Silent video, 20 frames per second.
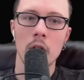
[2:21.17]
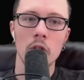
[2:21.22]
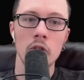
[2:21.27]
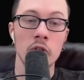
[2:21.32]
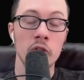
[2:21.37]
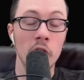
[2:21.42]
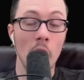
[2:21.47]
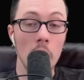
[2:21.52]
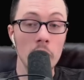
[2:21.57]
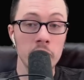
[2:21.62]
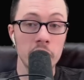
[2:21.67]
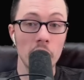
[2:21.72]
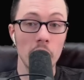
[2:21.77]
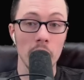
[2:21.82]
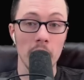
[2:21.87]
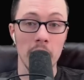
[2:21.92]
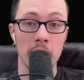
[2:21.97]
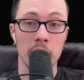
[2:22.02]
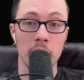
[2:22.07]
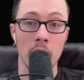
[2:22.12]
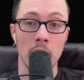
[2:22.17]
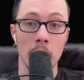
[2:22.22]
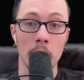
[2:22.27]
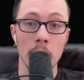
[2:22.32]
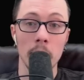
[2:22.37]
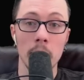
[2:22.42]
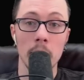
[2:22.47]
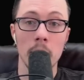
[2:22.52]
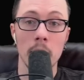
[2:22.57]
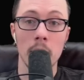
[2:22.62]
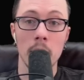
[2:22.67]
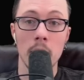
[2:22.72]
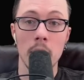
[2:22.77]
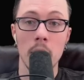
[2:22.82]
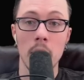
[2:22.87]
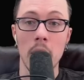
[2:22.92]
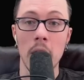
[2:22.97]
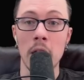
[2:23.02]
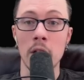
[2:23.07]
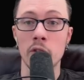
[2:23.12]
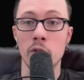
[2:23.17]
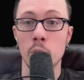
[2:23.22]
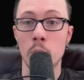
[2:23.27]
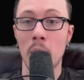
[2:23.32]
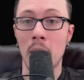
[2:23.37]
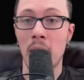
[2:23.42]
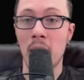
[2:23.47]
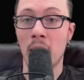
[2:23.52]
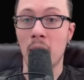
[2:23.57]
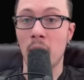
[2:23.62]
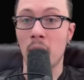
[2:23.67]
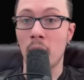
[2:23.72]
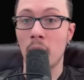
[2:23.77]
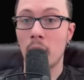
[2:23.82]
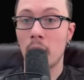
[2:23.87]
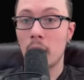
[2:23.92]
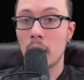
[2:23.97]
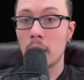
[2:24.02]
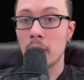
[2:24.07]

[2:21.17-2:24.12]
Socialism is where